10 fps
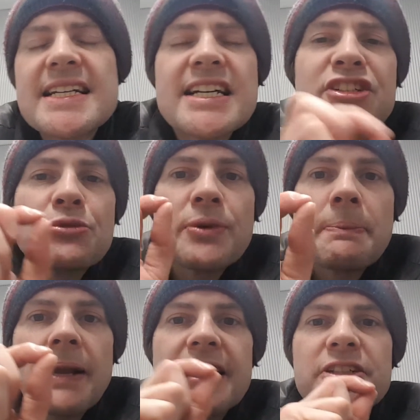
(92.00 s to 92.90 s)
as a
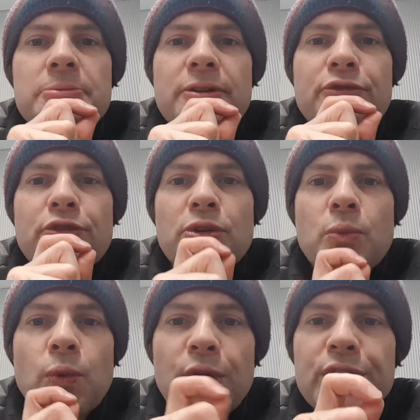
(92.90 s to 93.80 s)
replacement for the
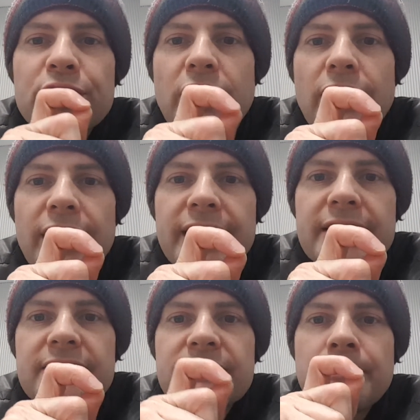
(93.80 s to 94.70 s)
word
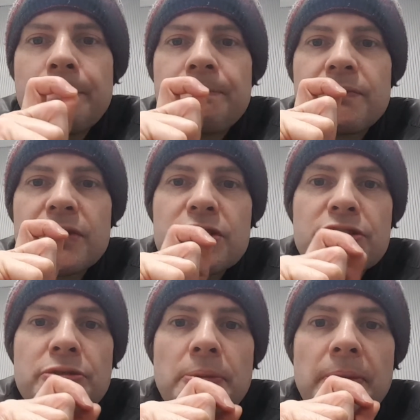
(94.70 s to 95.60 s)
tired.
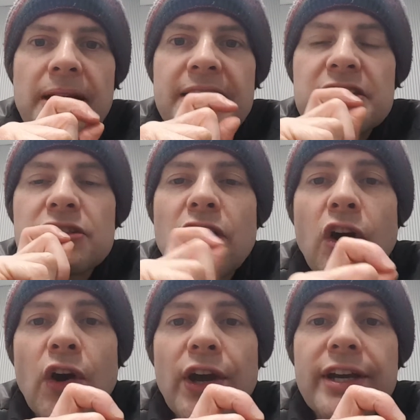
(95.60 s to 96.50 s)
Just replace
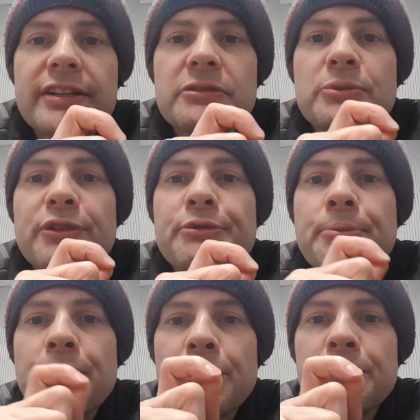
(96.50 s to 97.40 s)
tired with
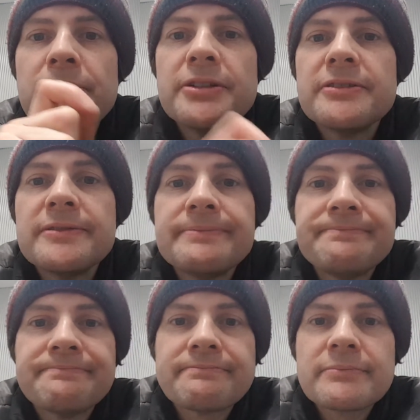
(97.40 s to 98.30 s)
pooped.
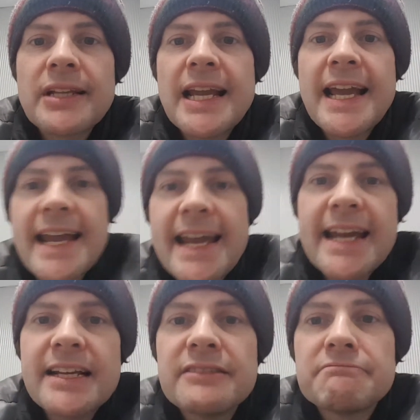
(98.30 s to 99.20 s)

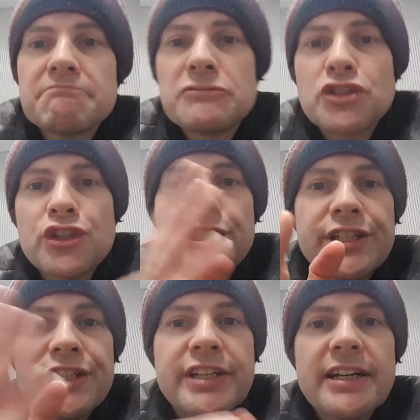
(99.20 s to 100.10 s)
And so there
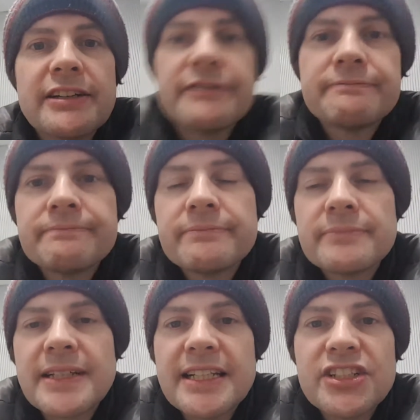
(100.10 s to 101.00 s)
you go.
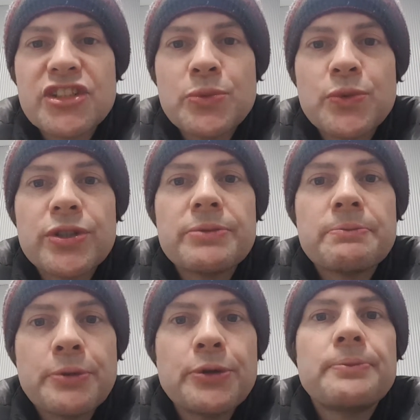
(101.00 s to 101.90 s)
That is the
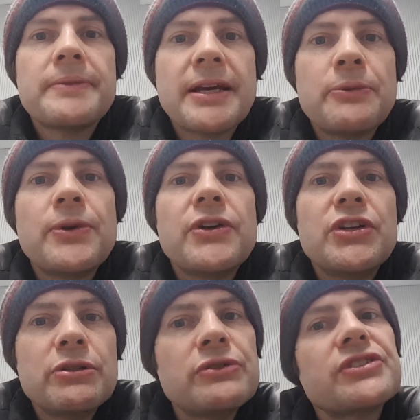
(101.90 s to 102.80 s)
word poop that we
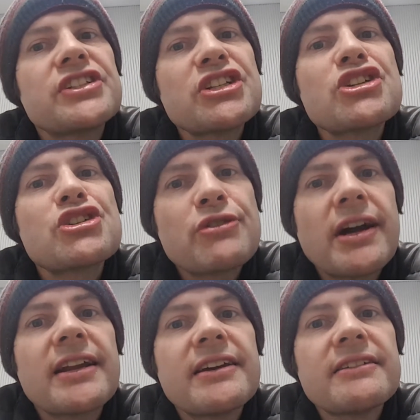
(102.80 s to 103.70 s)
use in
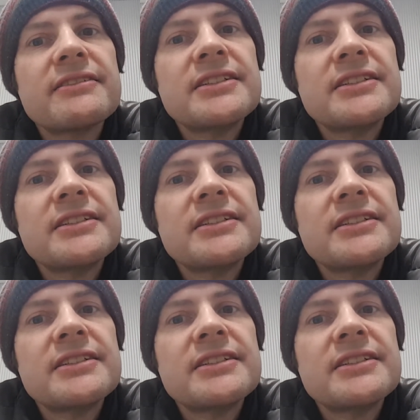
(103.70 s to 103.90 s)
Australia.